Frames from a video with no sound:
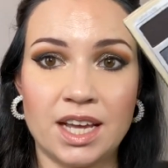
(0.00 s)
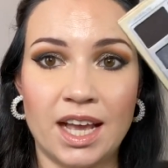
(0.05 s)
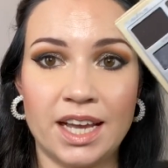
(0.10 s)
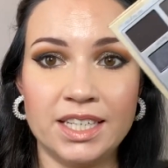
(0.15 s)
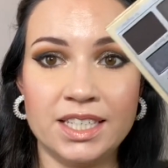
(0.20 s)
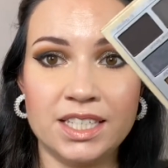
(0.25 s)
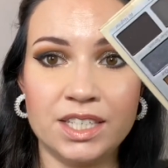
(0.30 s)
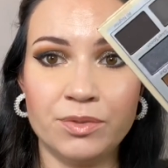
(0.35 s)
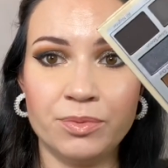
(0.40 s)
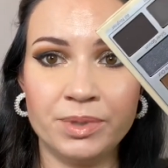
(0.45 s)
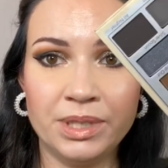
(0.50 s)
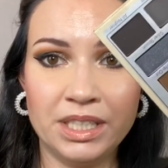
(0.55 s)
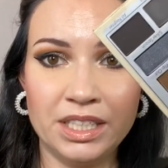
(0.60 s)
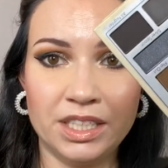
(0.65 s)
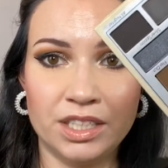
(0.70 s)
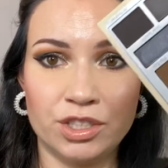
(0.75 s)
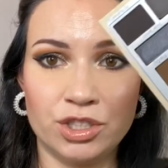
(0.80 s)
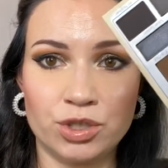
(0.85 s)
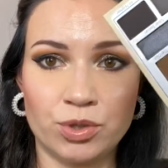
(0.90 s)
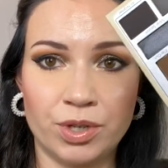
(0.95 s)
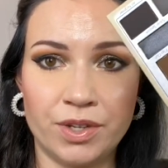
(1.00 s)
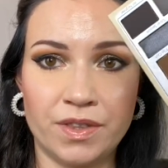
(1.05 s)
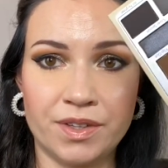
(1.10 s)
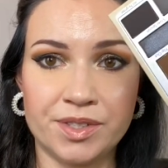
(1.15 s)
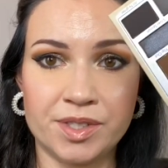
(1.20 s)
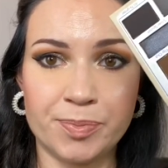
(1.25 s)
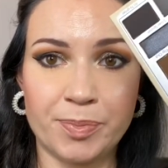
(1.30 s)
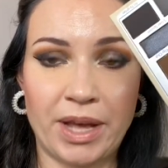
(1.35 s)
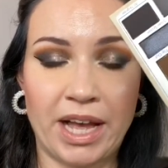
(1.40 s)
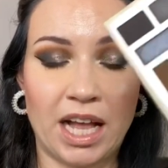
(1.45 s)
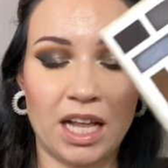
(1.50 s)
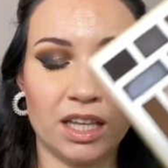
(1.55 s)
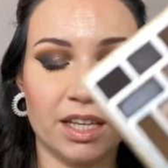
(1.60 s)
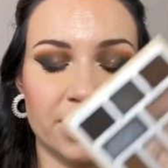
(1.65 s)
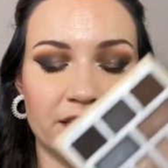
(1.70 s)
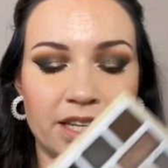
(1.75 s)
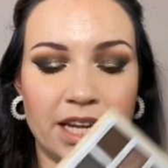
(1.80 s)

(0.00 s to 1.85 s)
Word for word: I did really enjoy this palette.